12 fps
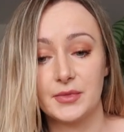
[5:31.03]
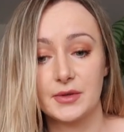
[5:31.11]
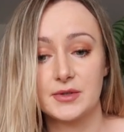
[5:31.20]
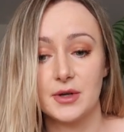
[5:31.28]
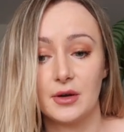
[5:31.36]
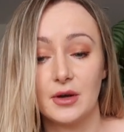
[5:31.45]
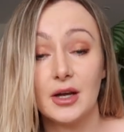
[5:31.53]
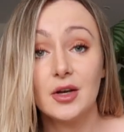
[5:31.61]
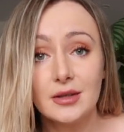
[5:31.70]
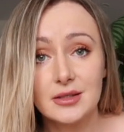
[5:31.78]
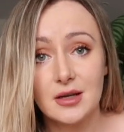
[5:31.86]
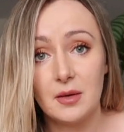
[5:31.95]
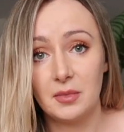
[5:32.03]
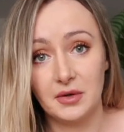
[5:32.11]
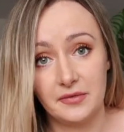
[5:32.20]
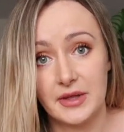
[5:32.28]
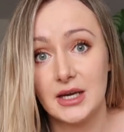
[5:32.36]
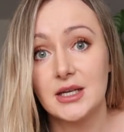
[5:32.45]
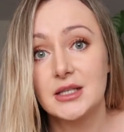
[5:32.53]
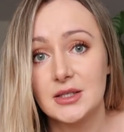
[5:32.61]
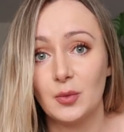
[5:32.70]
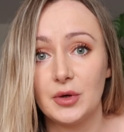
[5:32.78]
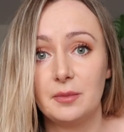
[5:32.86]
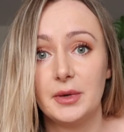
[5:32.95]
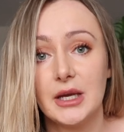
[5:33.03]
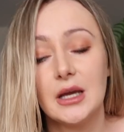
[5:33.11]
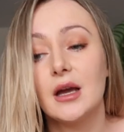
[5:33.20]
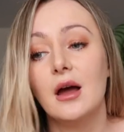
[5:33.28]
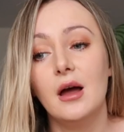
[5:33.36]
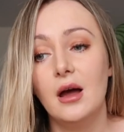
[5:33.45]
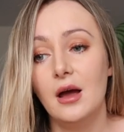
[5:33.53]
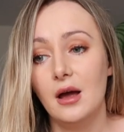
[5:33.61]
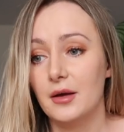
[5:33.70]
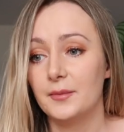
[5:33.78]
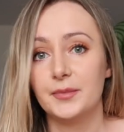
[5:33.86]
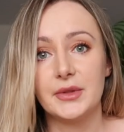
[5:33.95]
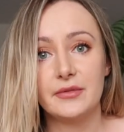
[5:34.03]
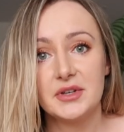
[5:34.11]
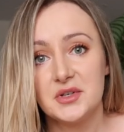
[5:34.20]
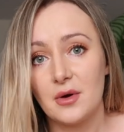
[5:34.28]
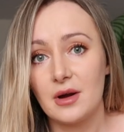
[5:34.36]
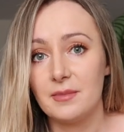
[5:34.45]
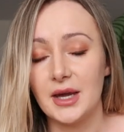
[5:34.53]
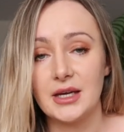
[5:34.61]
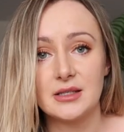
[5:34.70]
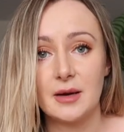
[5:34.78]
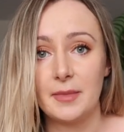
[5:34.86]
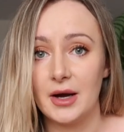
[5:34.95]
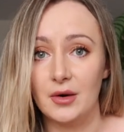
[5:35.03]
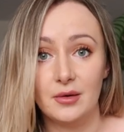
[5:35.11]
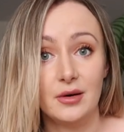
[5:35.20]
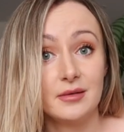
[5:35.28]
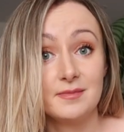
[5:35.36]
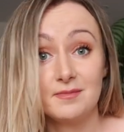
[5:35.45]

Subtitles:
So a good example of this would be the video I made about